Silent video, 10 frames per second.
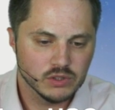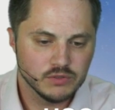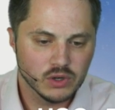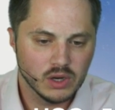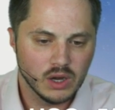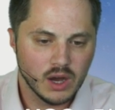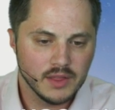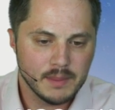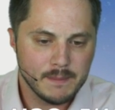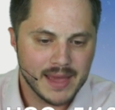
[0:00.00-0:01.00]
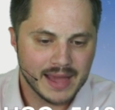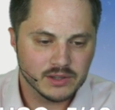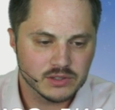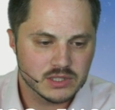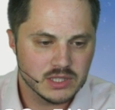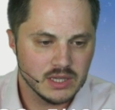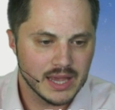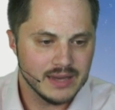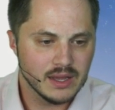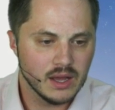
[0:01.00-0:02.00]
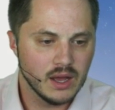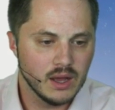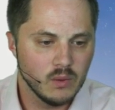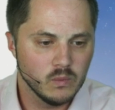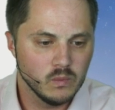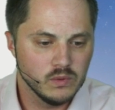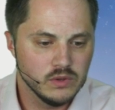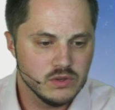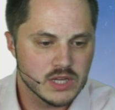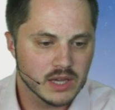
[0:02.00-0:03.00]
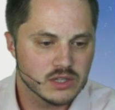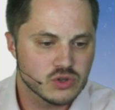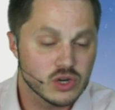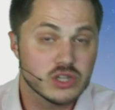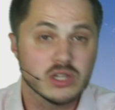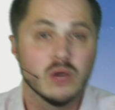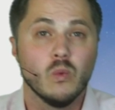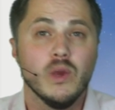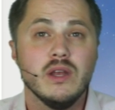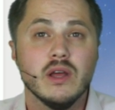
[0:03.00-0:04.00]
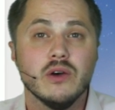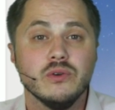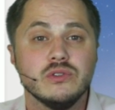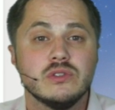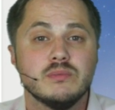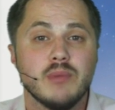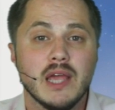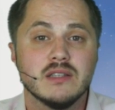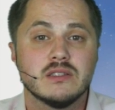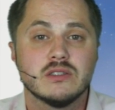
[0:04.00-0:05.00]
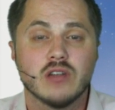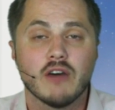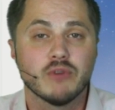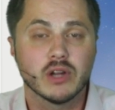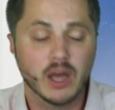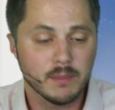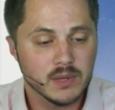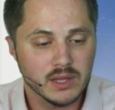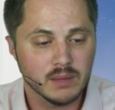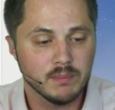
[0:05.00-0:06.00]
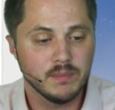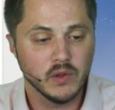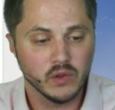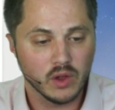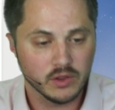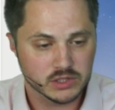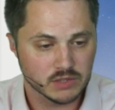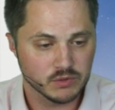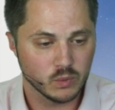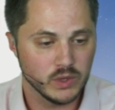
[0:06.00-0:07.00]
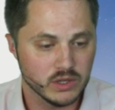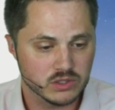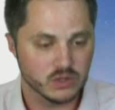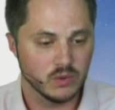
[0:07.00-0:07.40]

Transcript: So if you're on the Mac, you'll see NewTek is traditionally a Windows-based software company. They build all their stuff for Windows,